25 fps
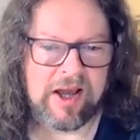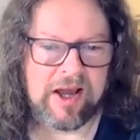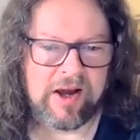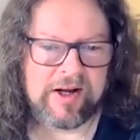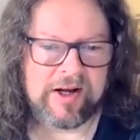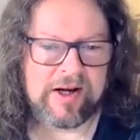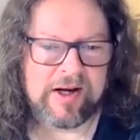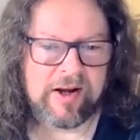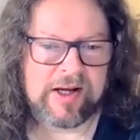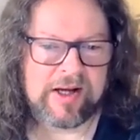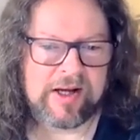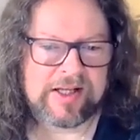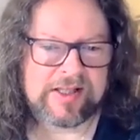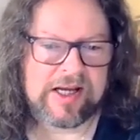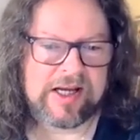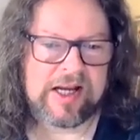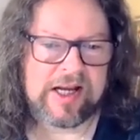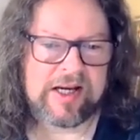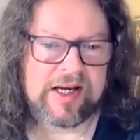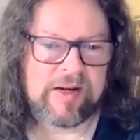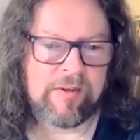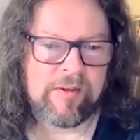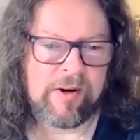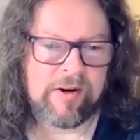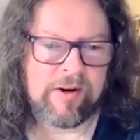I know
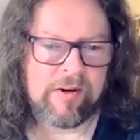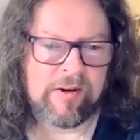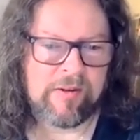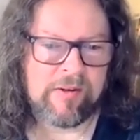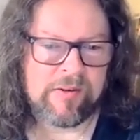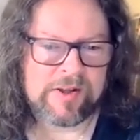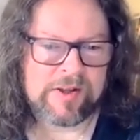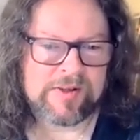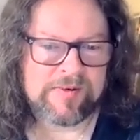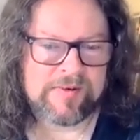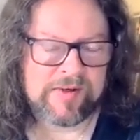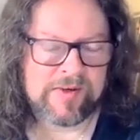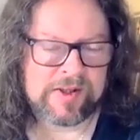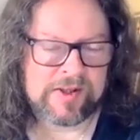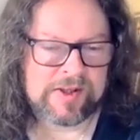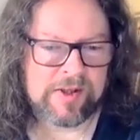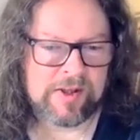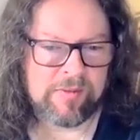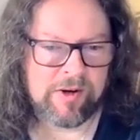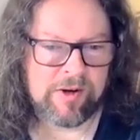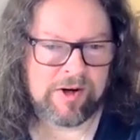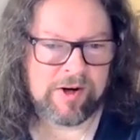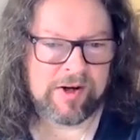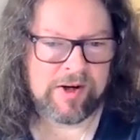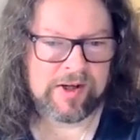exactly where I was first
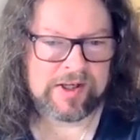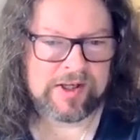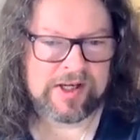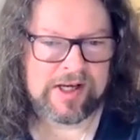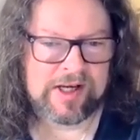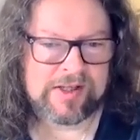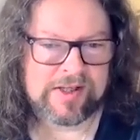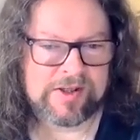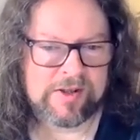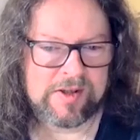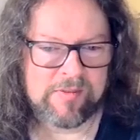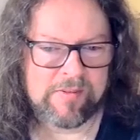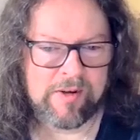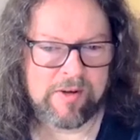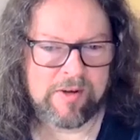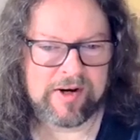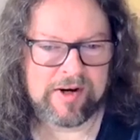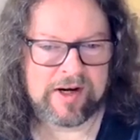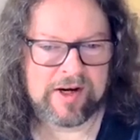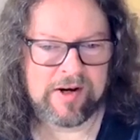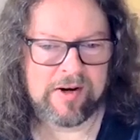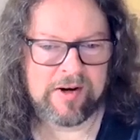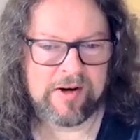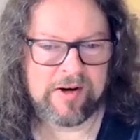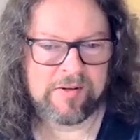time I heard Kids in
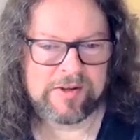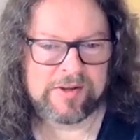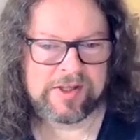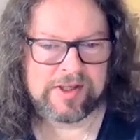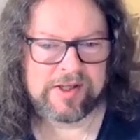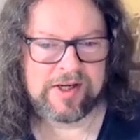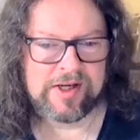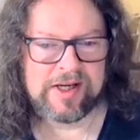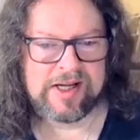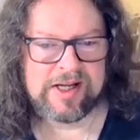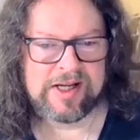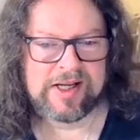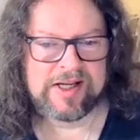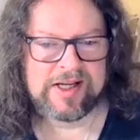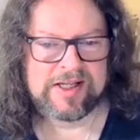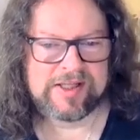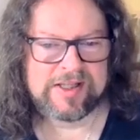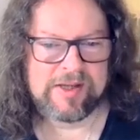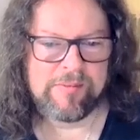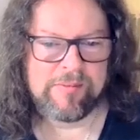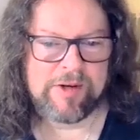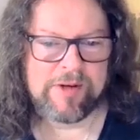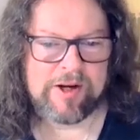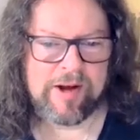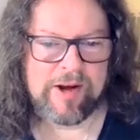America, and I was in
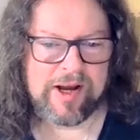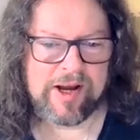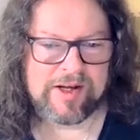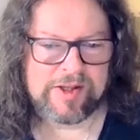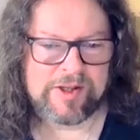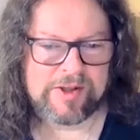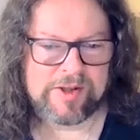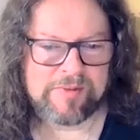W.H.